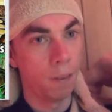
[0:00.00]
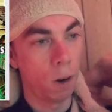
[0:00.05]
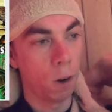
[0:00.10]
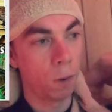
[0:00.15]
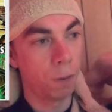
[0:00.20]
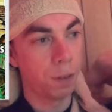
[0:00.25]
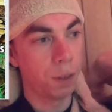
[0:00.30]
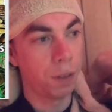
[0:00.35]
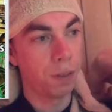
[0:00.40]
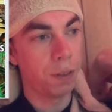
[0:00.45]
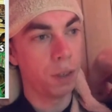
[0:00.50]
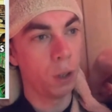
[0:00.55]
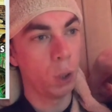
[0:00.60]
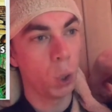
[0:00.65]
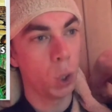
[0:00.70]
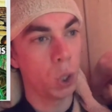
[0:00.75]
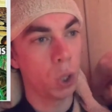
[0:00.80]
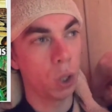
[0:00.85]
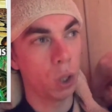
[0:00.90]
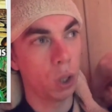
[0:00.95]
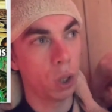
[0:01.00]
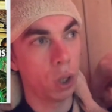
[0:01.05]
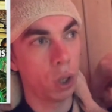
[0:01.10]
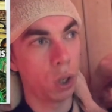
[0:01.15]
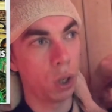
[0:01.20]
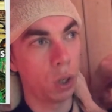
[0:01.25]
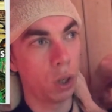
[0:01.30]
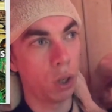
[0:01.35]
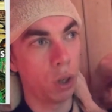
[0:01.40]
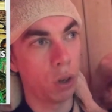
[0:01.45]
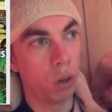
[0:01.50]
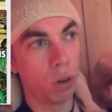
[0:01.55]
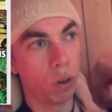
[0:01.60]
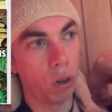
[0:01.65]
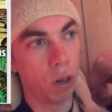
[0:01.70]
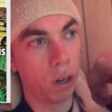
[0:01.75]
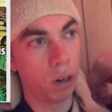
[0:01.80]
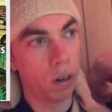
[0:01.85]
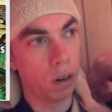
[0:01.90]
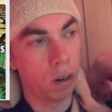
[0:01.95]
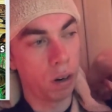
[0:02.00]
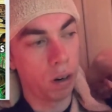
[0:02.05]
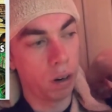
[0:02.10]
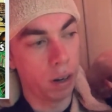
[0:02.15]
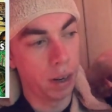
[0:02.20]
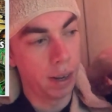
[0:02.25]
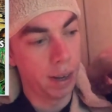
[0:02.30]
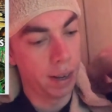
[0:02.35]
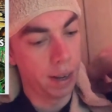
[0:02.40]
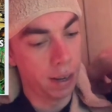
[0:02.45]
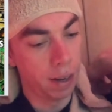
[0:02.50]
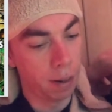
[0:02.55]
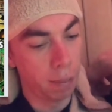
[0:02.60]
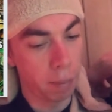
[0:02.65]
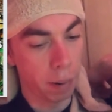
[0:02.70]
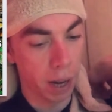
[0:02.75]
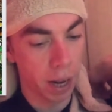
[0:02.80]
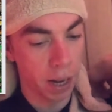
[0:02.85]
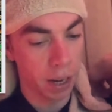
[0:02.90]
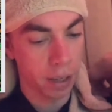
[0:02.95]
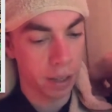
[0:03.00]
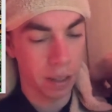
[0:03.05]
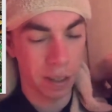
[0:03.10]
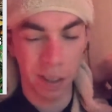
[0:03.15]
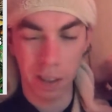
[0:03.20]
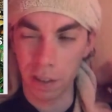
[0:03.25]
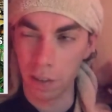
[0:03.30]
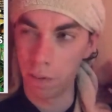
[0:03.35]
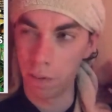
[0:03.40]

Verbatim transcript: of the future or in the past.